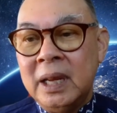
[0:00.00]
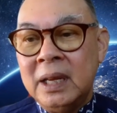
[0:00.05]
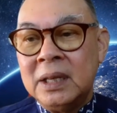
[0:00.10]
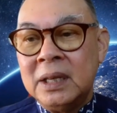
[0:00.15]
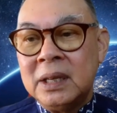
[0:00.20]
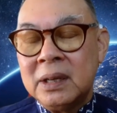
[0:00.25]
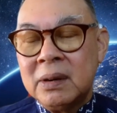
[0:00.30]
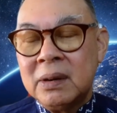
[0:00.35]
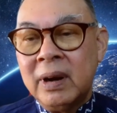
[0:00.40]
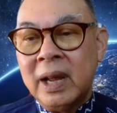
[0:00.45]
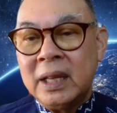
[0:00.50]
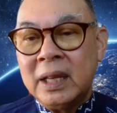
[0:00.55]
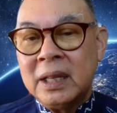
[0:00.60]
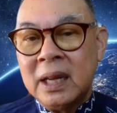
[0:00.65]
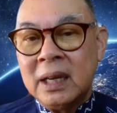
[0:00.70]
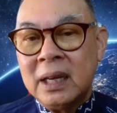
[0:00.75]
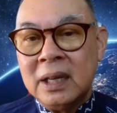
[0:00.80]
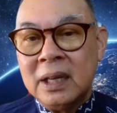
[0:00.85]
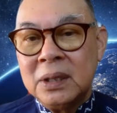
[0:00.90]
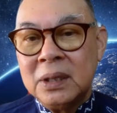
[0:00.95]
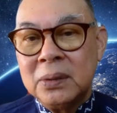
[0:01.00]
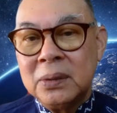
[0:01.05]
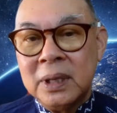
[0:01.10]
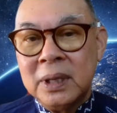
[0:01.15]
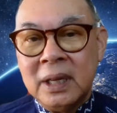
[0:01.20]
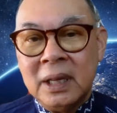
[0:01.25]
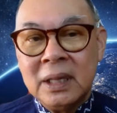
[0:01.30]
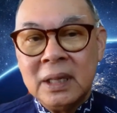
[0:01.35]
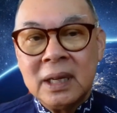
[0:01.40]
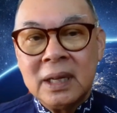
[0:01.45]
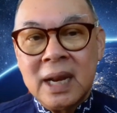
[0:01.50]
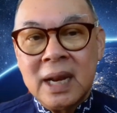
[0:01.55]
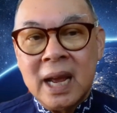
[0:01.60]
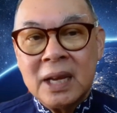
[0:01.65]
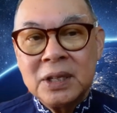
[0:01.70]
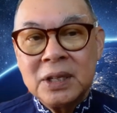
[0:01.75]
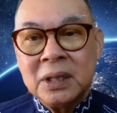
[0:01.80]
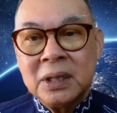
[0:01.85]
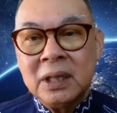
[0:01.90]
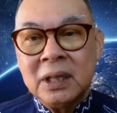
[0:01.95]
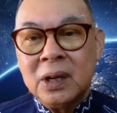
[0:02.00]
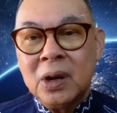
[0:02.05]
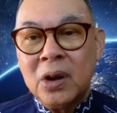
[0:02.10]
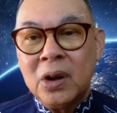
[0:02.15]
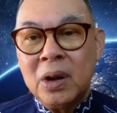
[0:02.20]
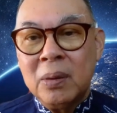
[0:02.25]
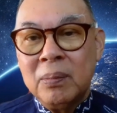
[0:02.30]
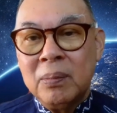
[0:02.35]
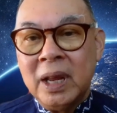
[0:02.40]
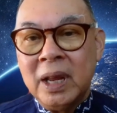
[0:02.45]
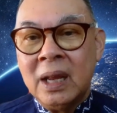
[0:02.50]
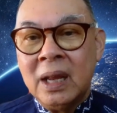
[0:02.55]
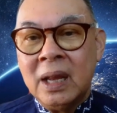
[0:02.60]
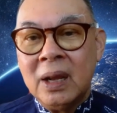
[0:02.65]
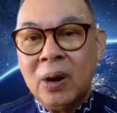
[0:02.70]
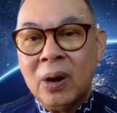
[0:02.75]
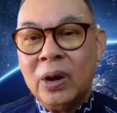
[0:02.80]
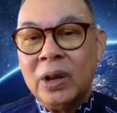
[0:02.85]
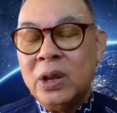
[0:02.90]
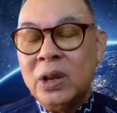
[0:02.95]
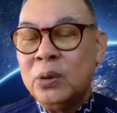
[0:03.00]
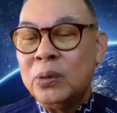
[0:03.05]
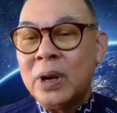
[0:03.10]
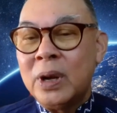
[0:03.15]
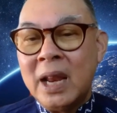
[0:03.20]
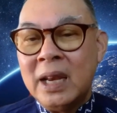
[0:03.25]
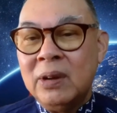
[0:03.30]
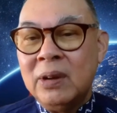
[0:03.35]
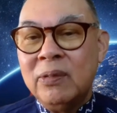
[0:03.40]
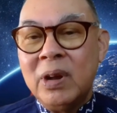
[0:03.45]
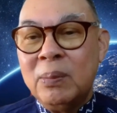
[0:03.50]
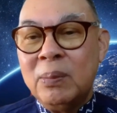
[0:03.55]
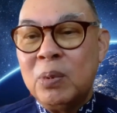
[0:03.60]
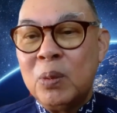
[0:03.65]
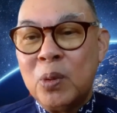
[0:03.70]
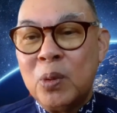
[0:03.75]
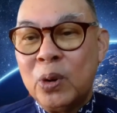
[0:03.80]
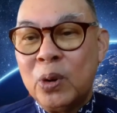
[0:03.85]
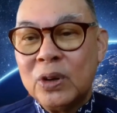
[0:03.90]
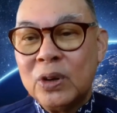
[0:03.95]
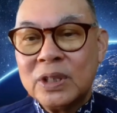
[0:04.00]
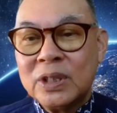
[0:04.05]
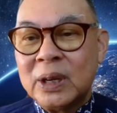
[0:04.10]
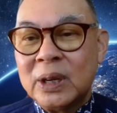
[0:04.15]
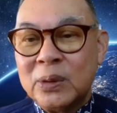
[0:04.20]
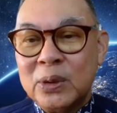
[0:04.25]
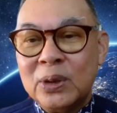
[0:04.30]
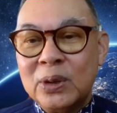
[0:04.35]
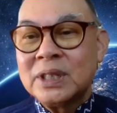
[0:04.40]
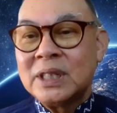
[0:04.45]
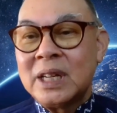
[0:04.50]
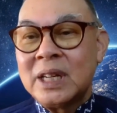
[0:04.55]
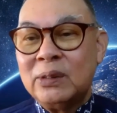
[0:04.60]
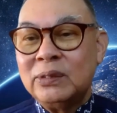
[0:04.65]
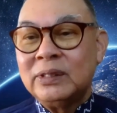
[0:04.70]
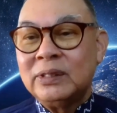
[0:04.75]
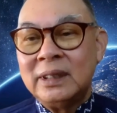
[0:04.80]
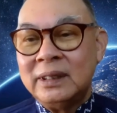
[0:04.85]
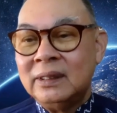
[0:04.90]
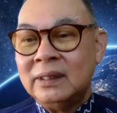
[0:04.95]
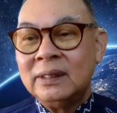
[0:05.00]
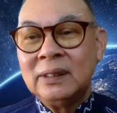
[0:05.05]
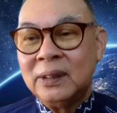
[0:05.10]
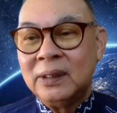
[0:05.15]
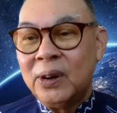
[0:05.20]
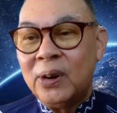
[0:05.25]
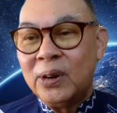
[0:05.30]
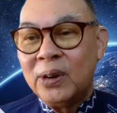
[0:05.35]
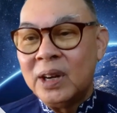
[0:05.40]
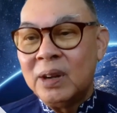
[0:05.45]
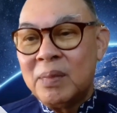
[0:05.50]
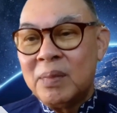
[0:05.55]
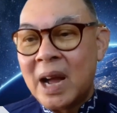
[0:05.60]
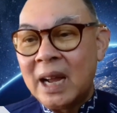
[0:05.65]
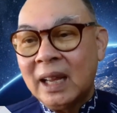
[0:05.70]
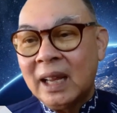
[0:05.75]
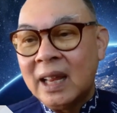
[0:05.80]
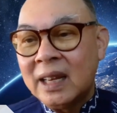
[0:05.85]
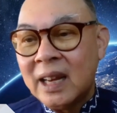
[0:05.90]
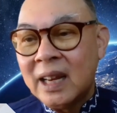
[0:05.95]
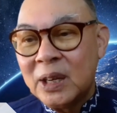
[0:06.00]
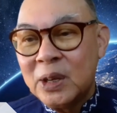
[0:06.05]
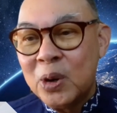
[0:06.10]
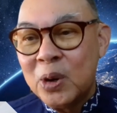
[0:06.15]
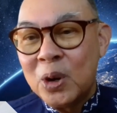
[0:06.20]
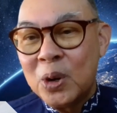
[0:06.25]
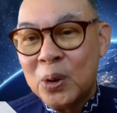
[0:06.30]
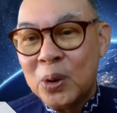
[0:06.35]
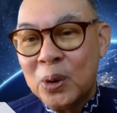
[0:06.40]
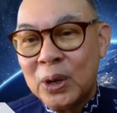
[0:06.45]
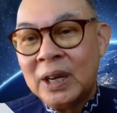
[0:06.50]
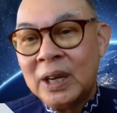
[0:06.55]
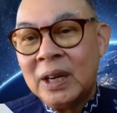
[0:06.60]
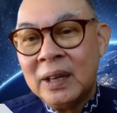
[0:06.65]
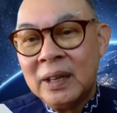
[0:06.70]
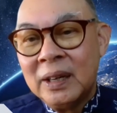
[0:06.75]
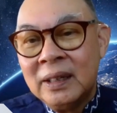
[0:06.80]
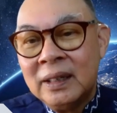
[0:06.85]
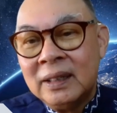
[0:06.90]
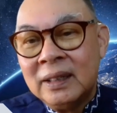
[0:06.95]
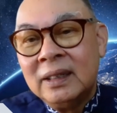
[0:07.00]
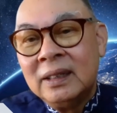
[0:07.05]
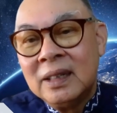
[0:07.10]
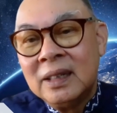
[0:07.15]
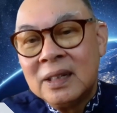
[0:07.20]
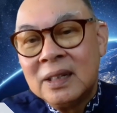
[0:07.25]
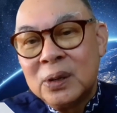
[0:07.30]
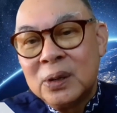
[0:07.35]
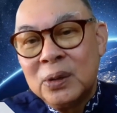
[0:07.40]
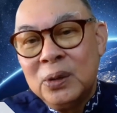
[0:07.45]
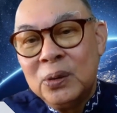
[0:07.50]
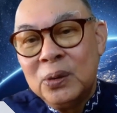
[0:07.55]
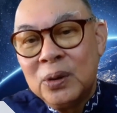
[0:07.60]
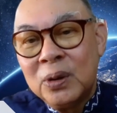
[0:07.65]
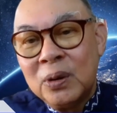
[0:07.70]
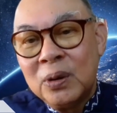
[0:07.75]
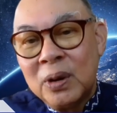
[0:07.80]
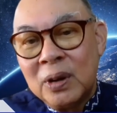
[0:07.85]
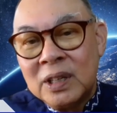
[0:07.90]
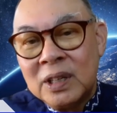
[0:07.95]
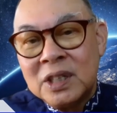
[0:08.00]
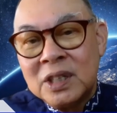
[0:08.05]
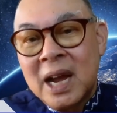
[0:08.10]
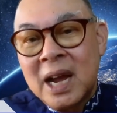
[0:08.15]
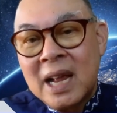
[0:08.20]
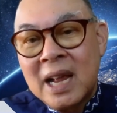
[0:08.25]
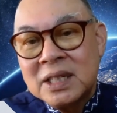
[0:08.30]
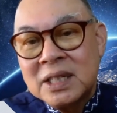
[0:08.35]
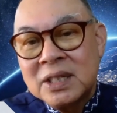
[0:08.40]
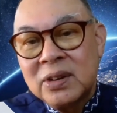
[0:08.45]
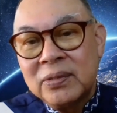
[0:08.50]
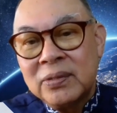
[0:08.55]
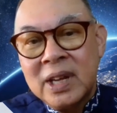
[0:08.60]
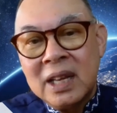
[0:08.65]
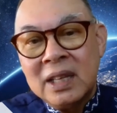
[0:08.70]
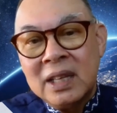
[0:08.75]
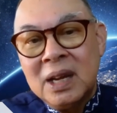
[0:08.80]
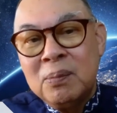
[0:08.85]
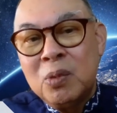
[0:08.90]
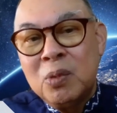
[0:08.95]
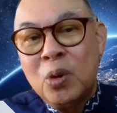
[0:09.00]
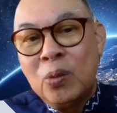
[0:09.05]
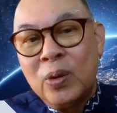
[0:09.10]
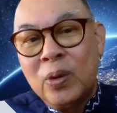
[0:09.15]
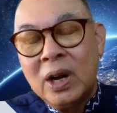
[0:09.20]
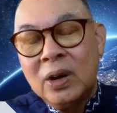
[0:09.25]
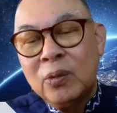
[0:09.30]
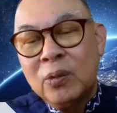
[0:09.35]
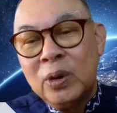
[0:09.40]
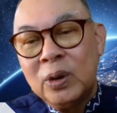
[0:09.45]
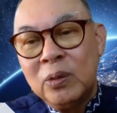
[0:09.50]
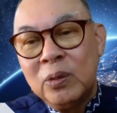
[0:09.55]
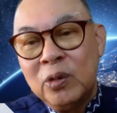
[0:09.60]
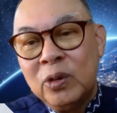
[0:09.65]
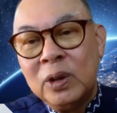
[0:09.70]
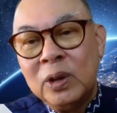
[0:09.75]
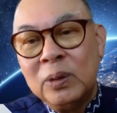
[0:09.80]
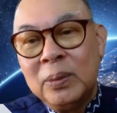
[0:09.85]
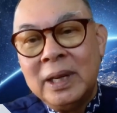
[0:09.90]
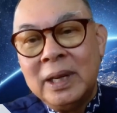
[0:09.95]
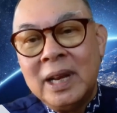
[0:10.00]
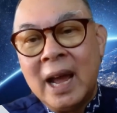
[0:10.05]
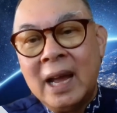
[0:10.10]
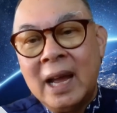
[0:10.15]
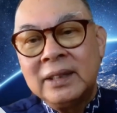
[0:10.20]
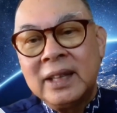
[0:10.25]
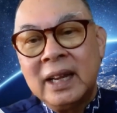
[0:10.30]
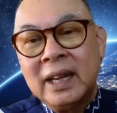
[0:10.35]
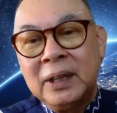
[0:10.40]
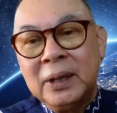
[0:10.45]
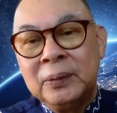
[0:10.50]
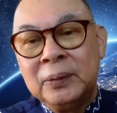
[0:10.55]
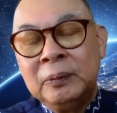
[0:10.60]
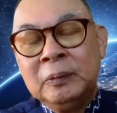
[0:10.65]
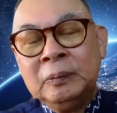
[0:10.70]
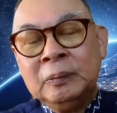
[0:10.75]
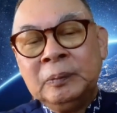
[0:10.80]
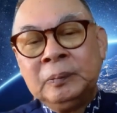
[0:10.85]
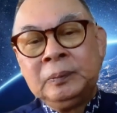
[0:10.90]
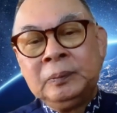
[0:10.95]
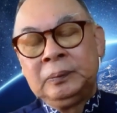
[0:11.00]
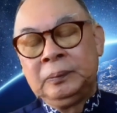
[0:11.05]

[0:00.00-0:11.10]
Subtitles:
be integrated into the international economy, or you can even promote or sell yourself on the market that you are good. So the chances of getting more work will be there. Thank you.